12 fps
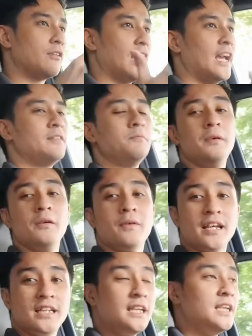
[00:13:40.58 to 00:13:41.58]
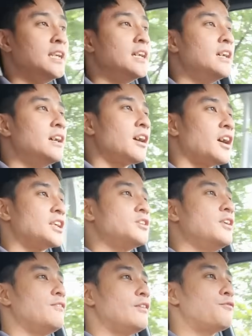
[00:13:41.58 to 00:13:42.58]
and BYD Cars
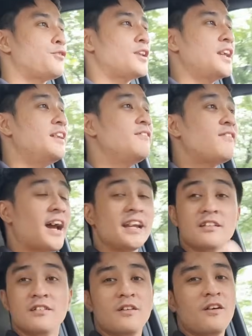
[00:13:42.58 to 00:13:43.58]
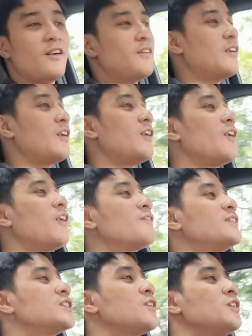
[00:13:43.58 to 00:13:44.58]
Greenfield for the invite of
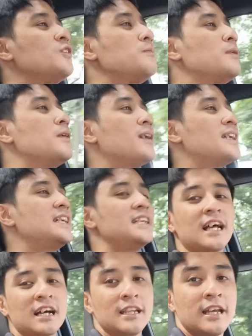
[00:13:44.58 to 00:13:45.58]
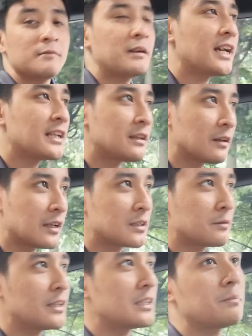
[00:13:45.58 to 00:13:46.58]
this all-new BYD Tang DM-i, and as
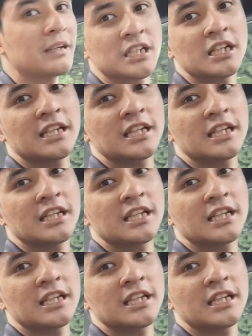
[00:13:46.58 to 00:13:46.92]
well special